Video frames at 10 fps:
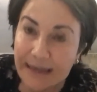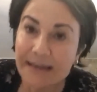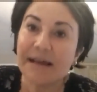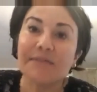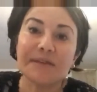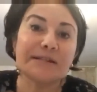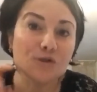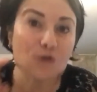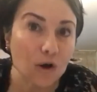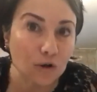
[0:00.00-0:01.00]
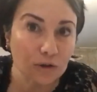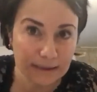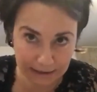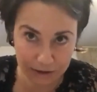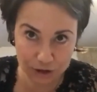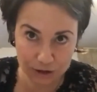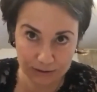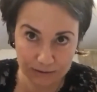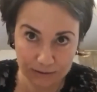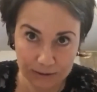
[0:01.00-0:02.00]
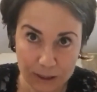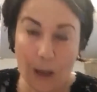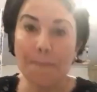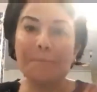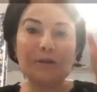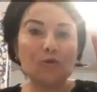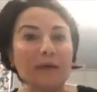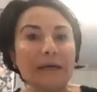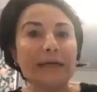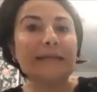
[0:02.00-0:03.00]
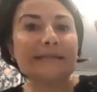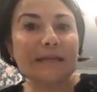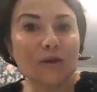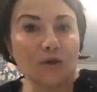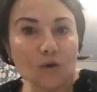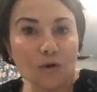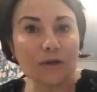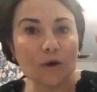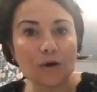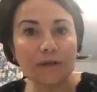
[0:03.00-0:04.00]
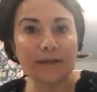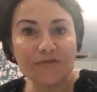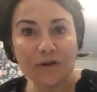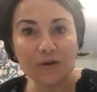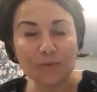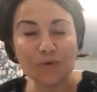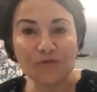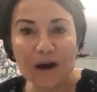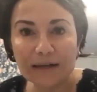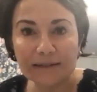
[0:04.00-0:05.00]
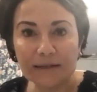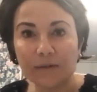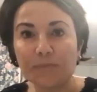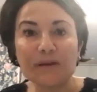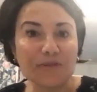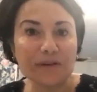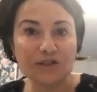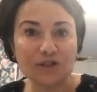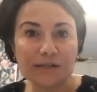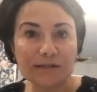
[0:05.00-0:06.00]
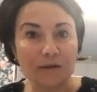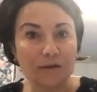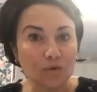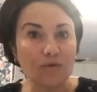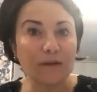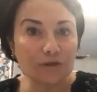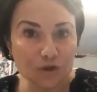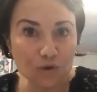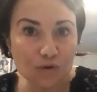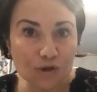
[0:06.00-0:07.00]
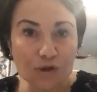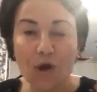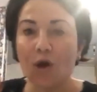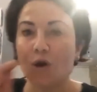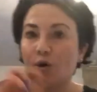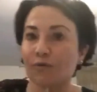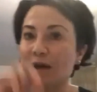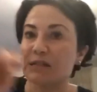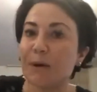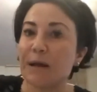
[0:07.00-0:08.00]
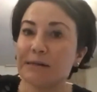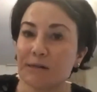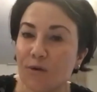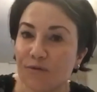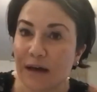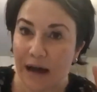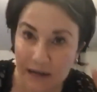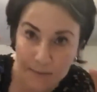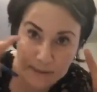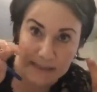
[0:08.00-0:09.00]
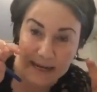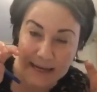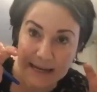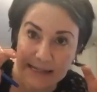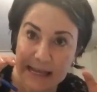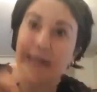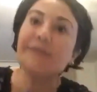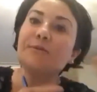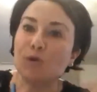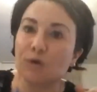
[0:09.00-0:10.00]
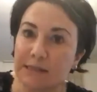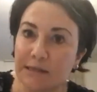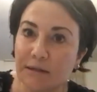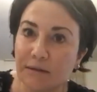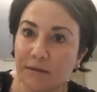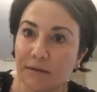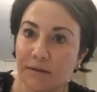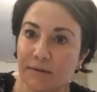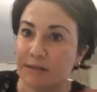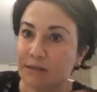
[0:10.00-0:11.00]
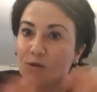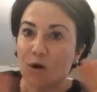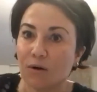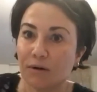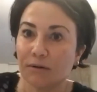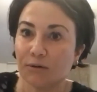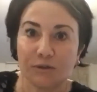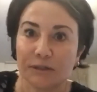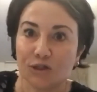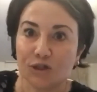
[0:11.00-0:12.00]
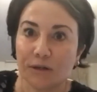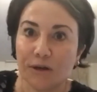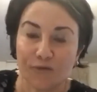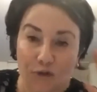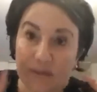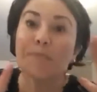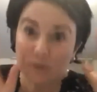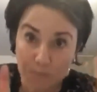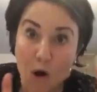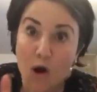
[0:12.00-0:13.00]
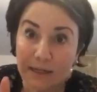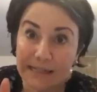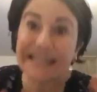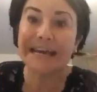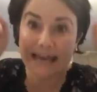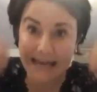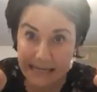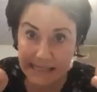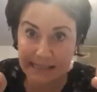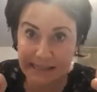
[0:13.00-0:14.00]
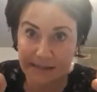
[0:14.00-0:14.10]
that there is no contradiction between securing or providing privileges to the Jews on the expense of the Arab Israelis and democracy. There is no contradiction. For them, democracy is